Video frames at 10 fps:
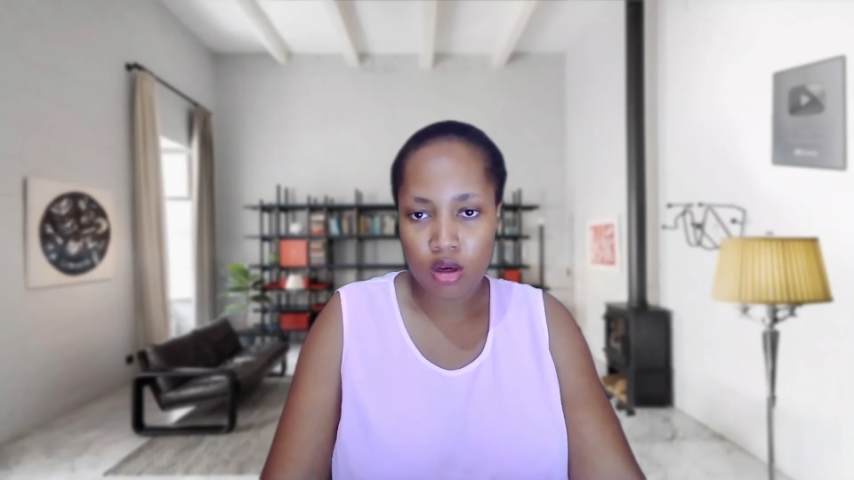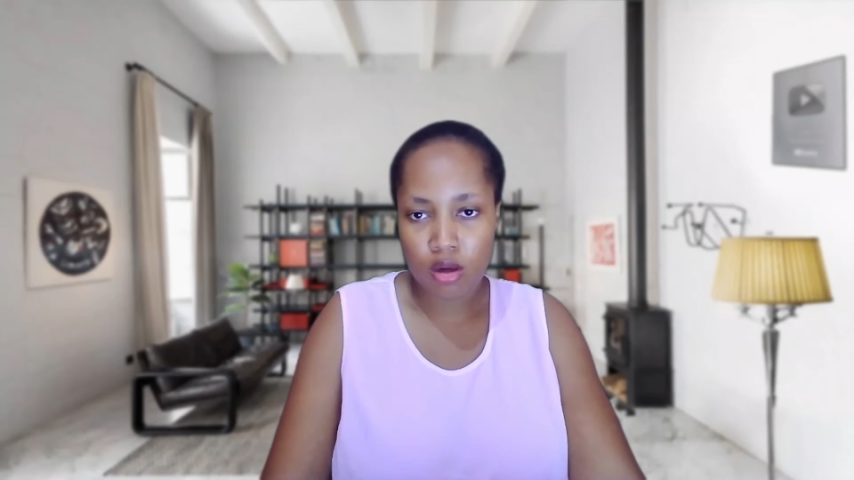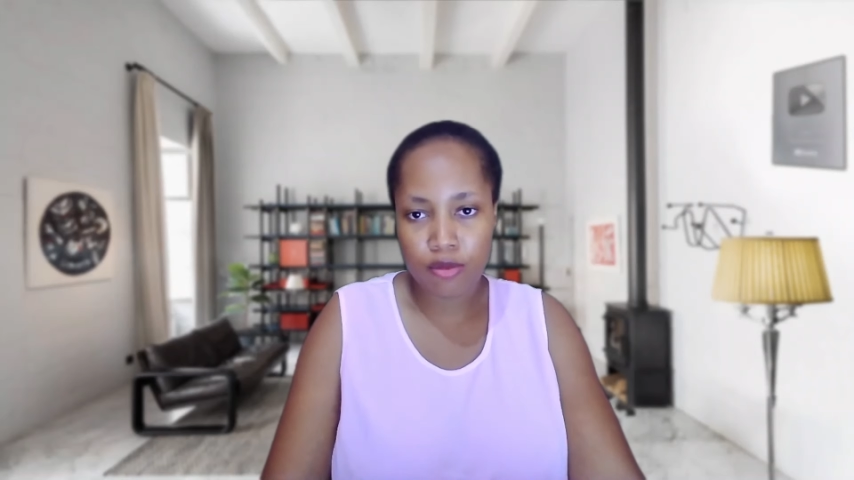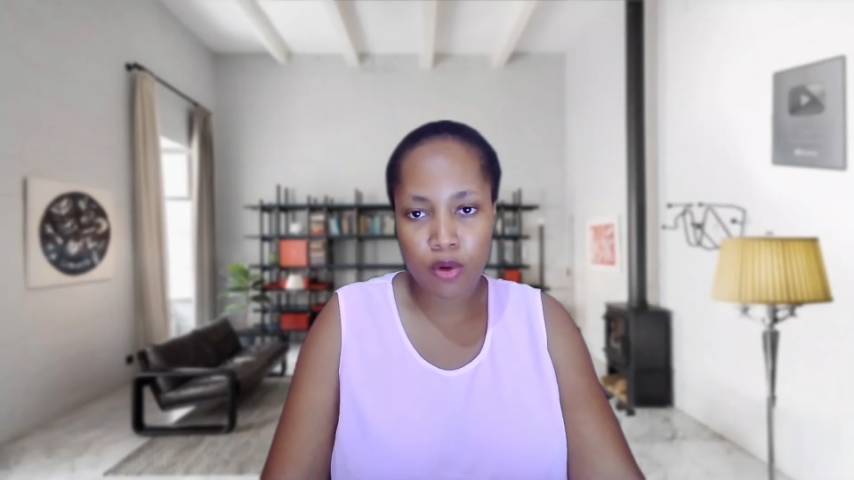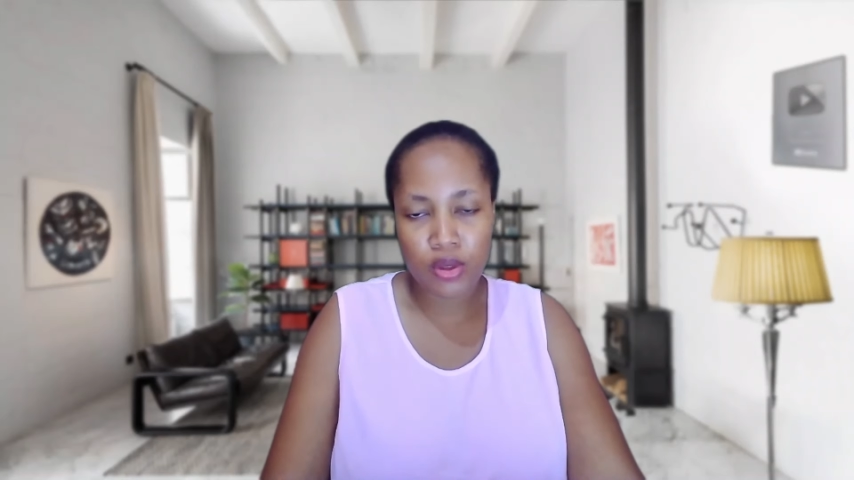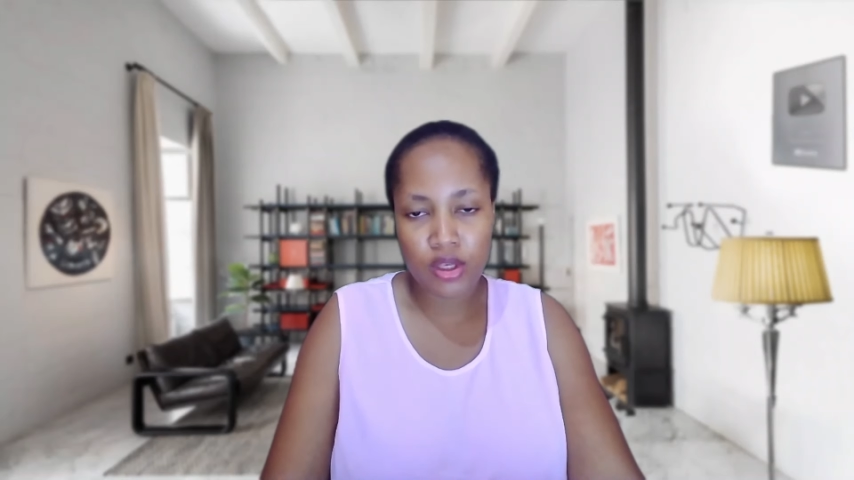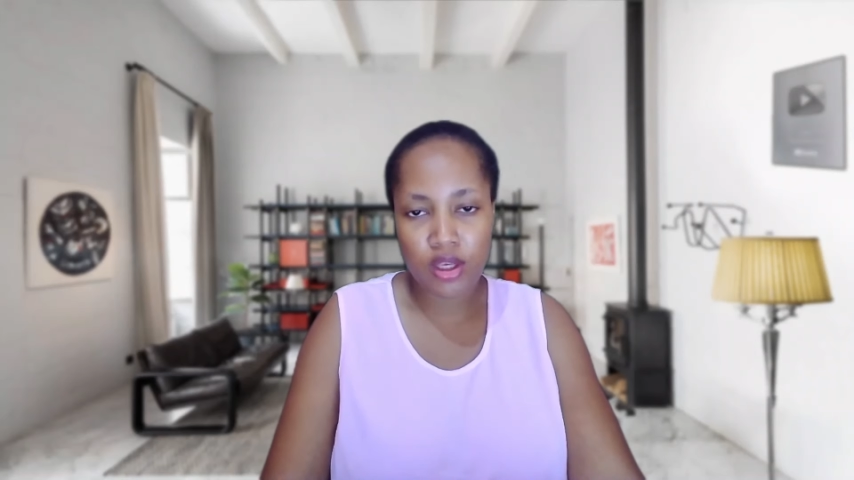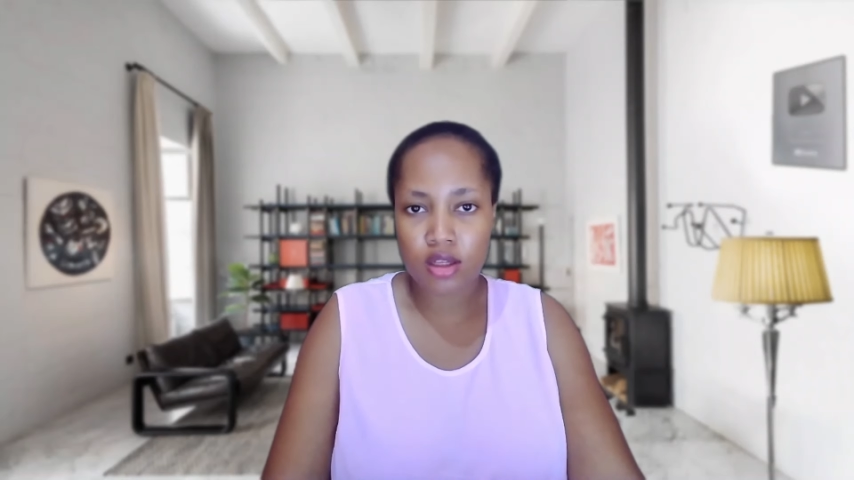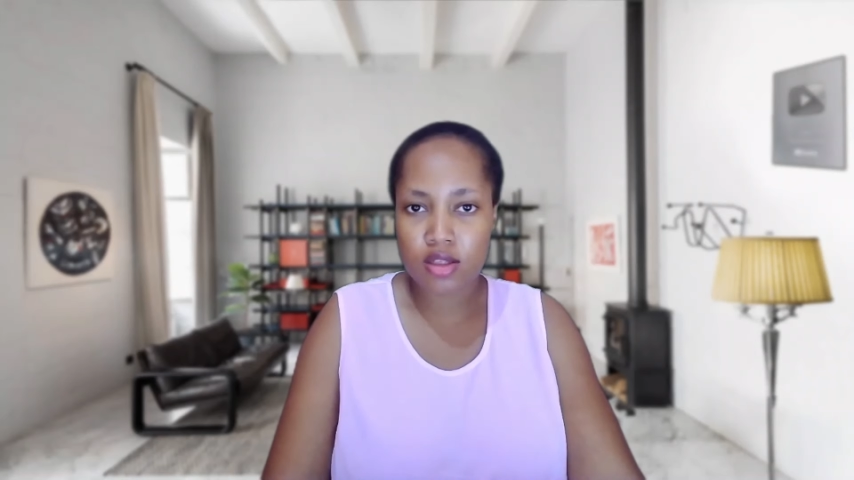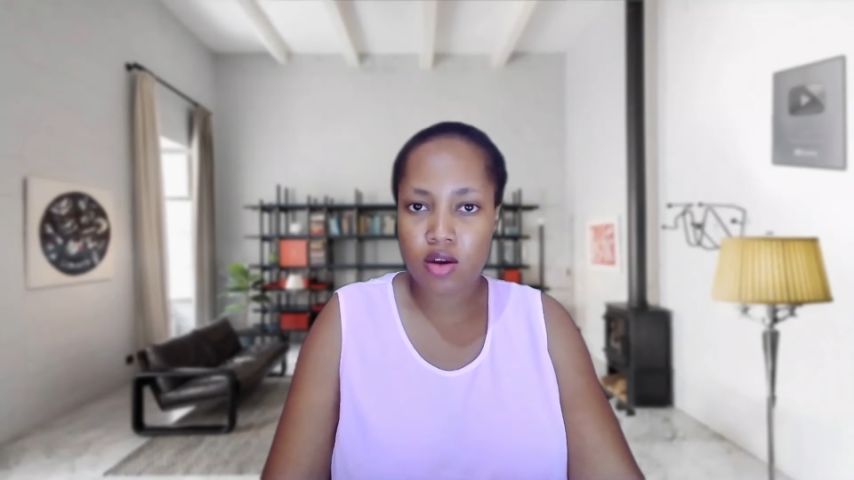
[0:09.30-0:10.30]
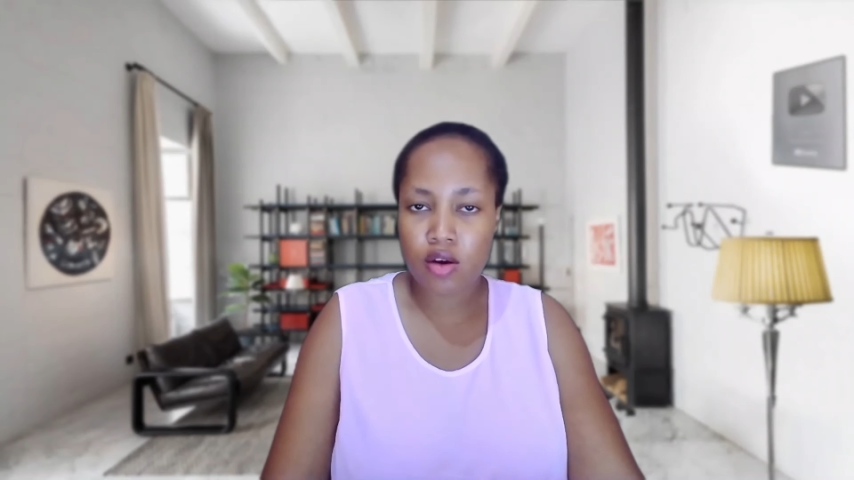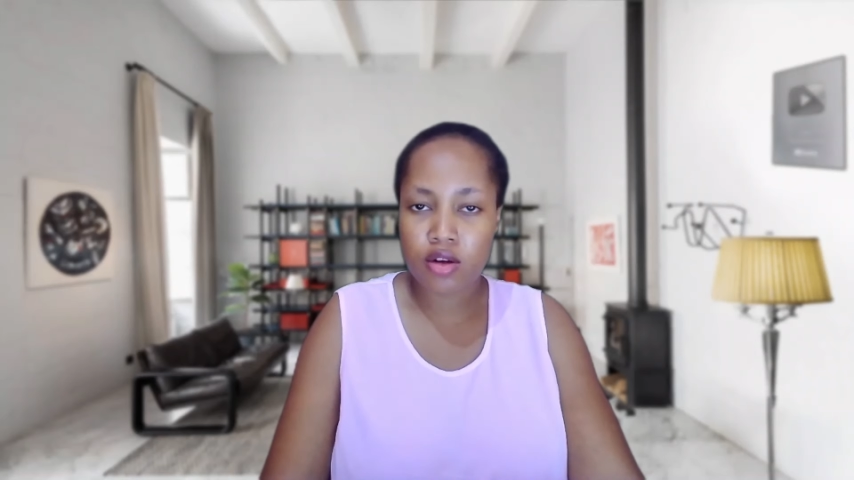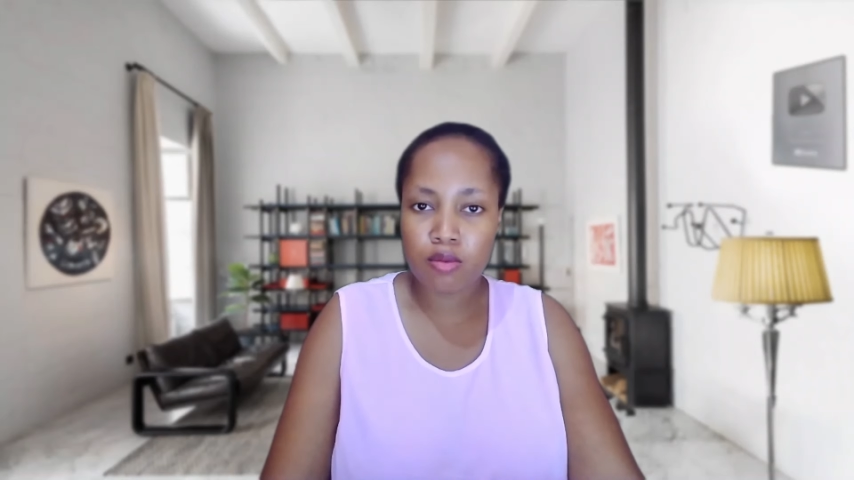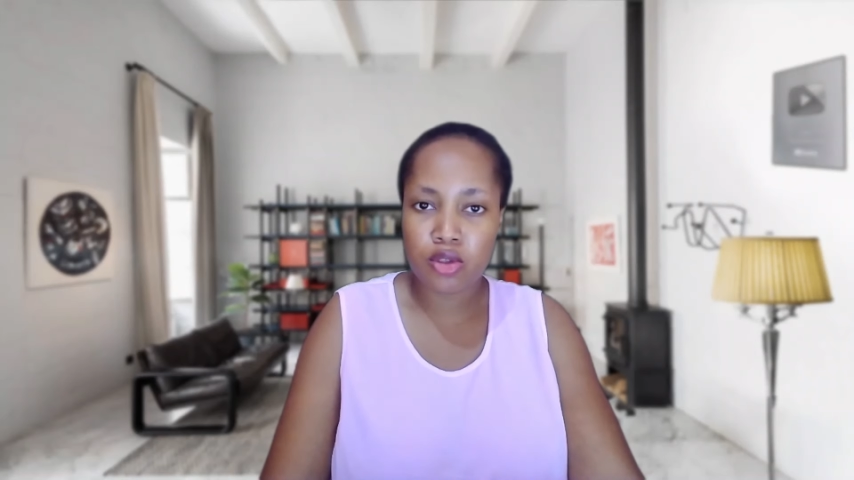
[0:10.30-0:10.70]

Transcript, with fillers: Now before we get started,